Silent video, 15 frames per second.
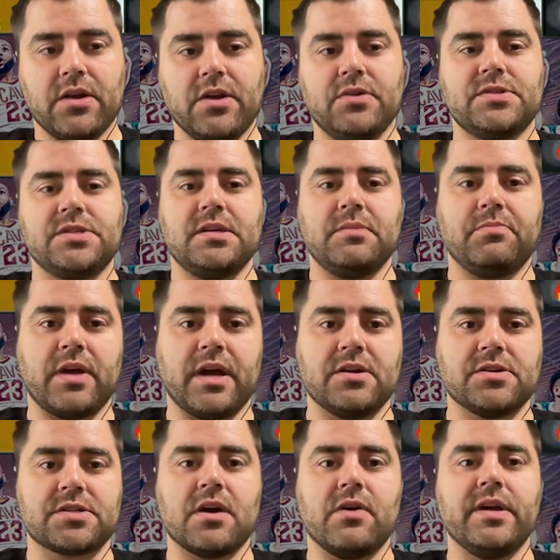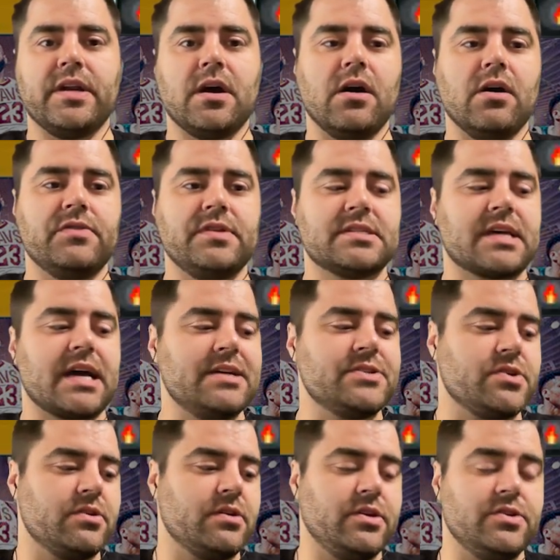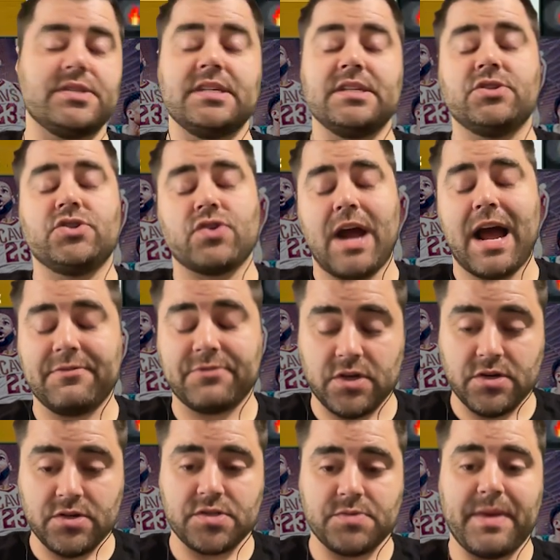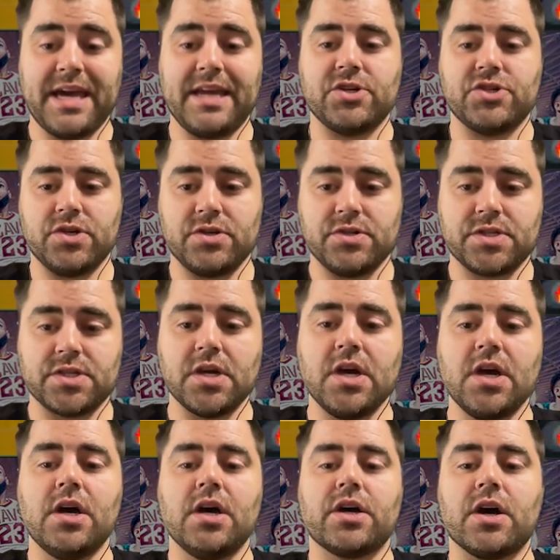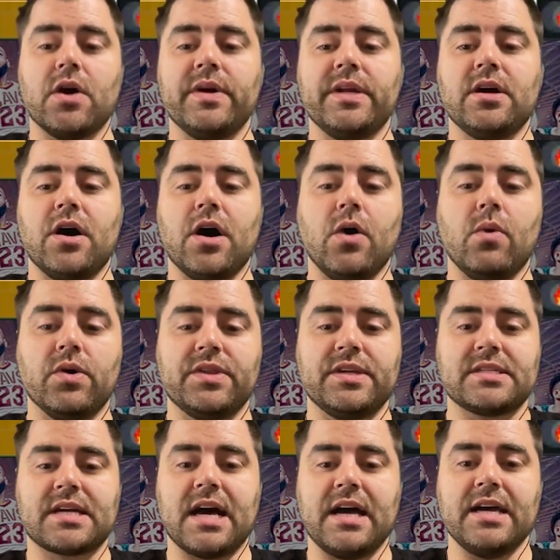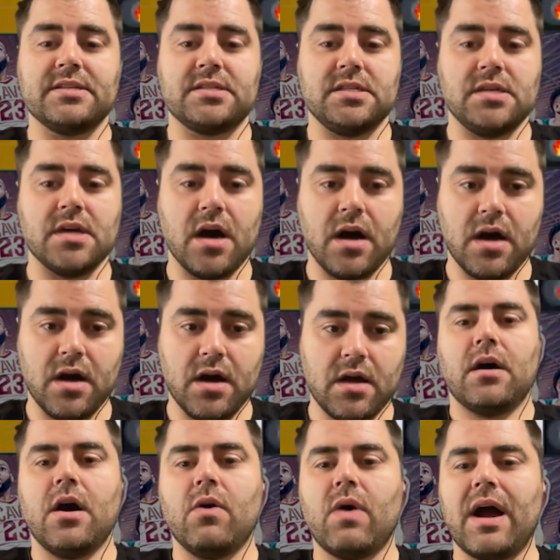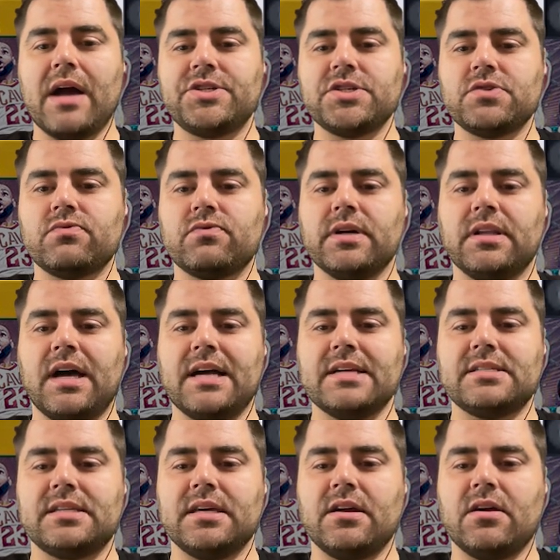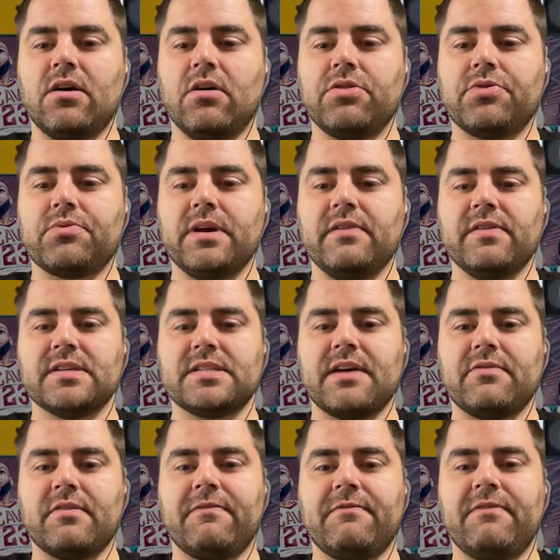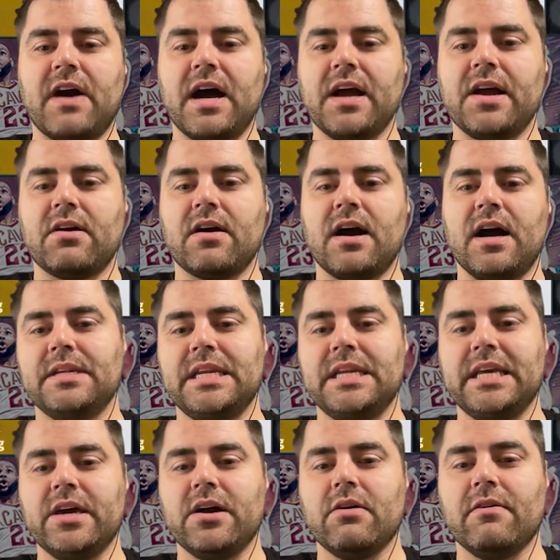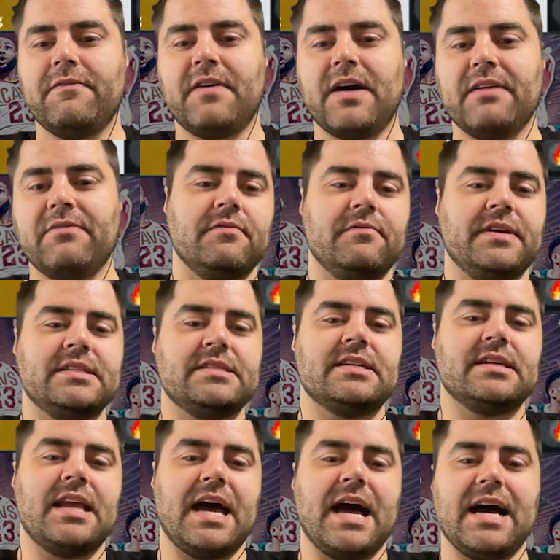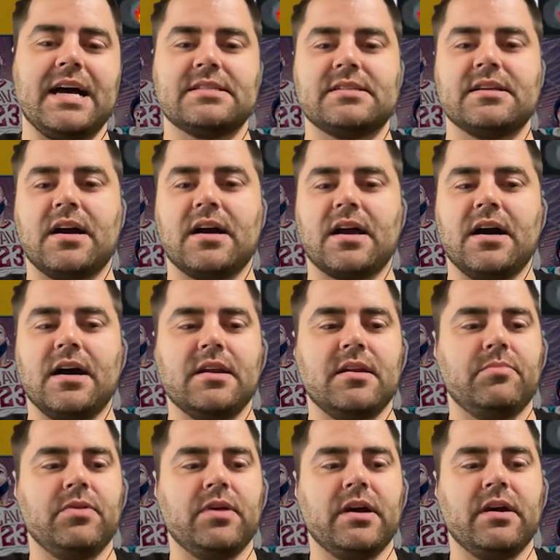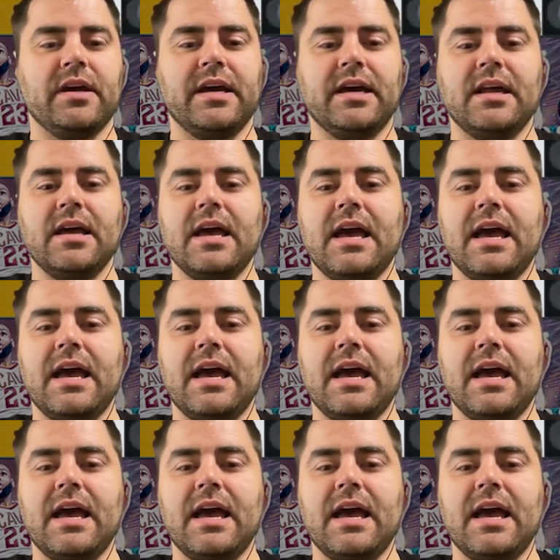you see players going, oh, these guys are, you see drafters, managers going, oh, well, this guy is young. Oh, I just realized that all three of us have a fire Neo 5. Vincent has not gotten a player yet.